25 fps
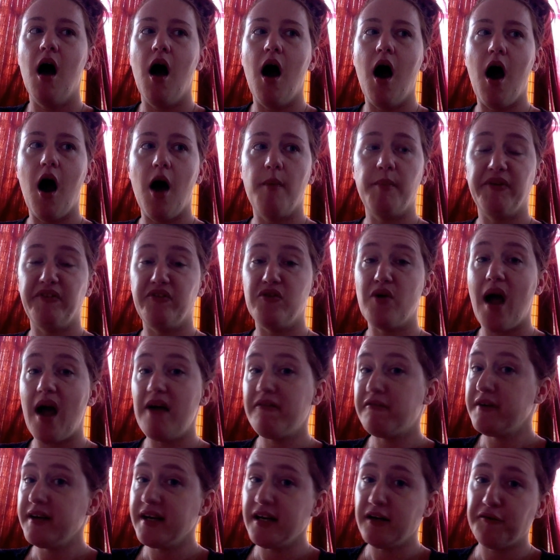Um, if you
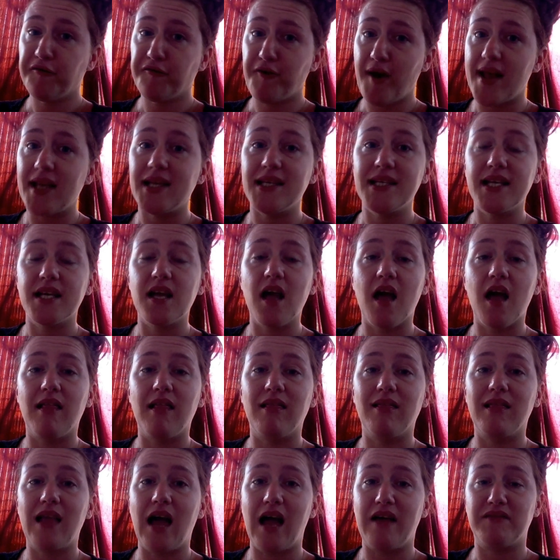ever need a friend,
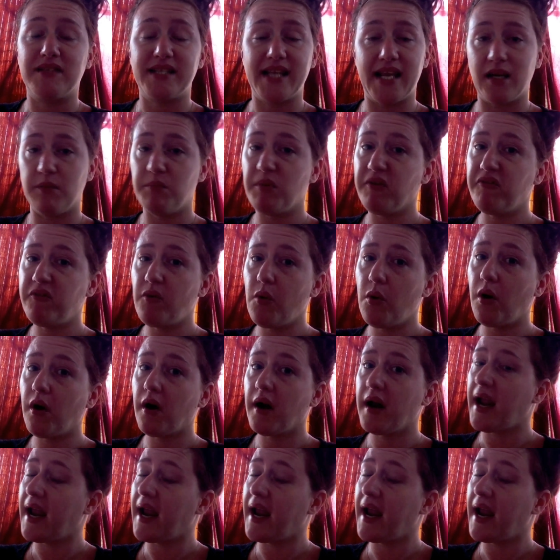I've said it before,